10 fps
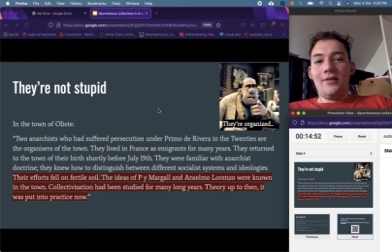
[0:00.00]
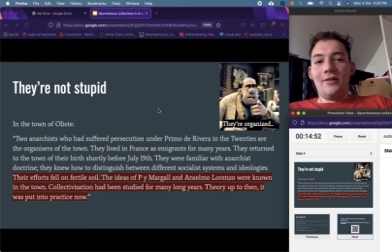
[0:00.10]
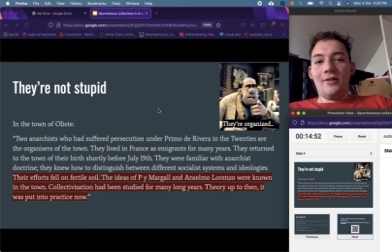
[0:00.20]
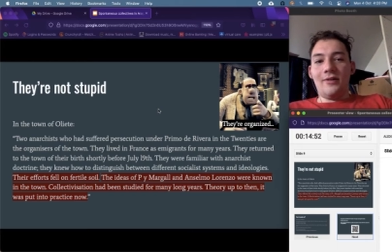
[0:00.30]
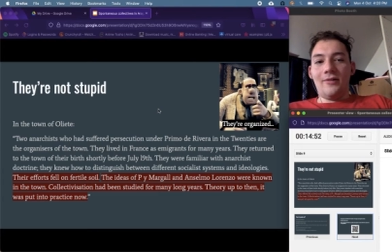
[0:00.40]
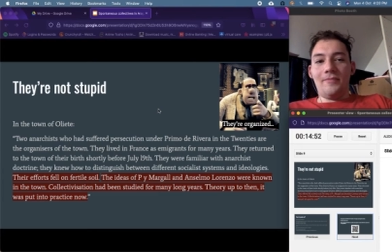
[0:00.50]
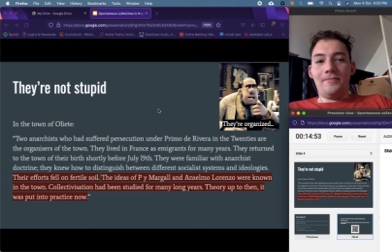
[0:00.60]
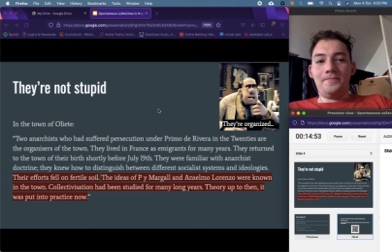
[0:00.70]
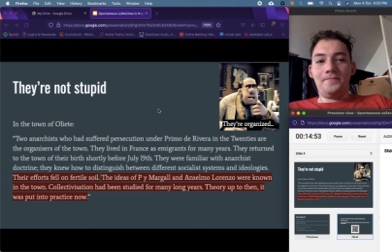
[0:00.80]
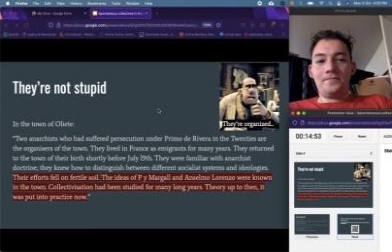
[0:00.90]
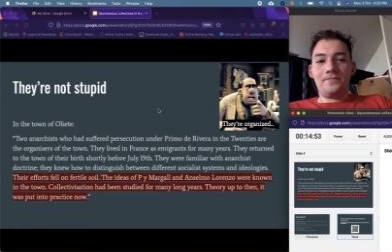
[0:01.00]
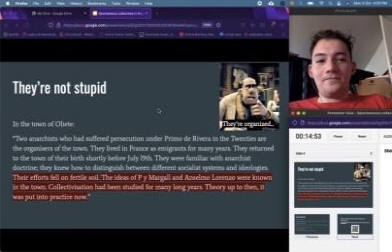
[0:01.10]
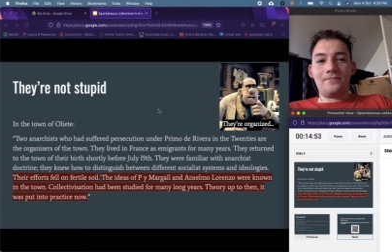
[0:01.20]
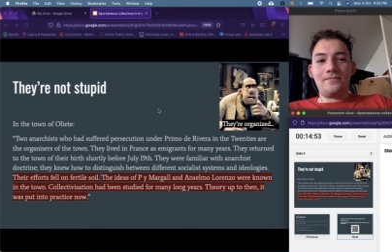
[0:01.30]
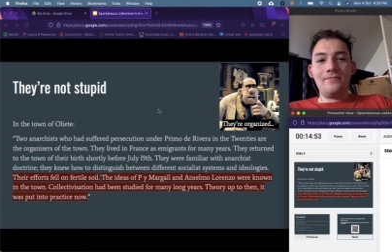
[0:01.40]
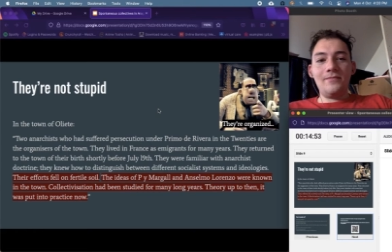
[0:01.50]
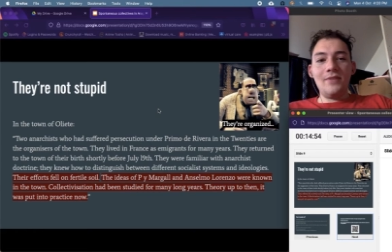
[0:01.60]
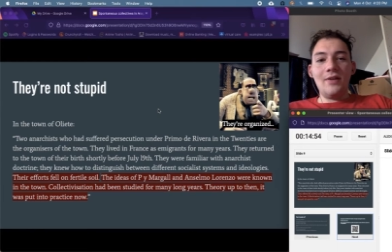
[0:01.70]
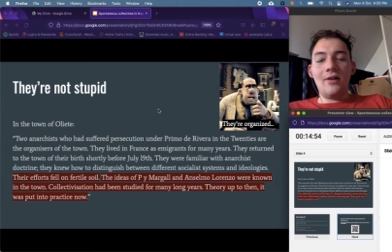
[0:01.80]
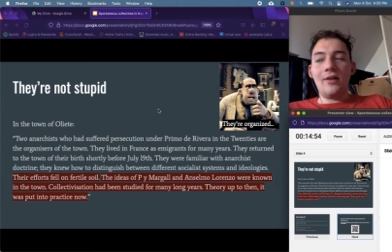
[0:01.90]

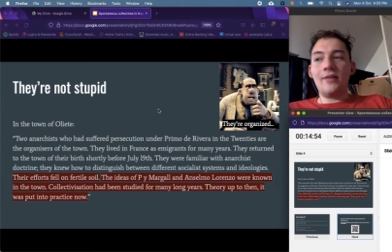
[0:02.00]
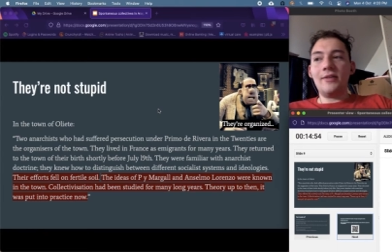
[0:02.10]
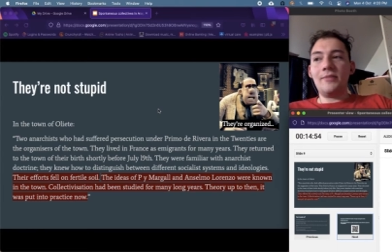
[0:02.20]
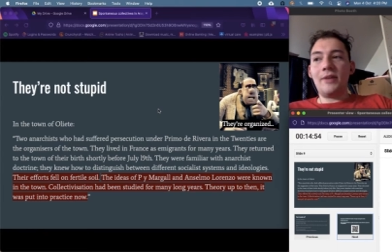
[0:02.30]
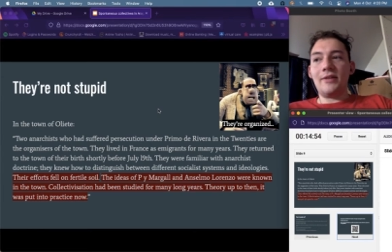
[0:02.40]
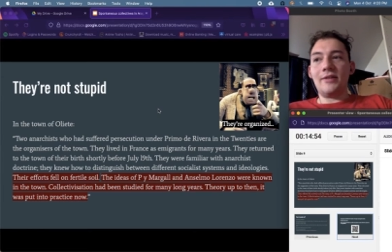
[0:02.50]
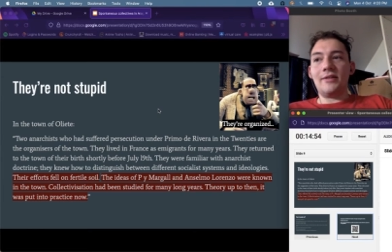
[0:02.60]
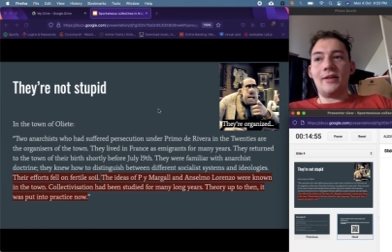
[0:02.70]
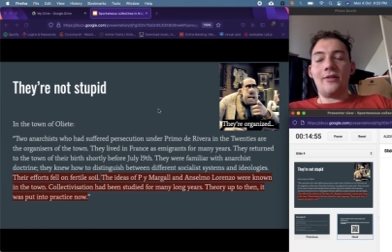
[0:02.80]
A lot of these peasants like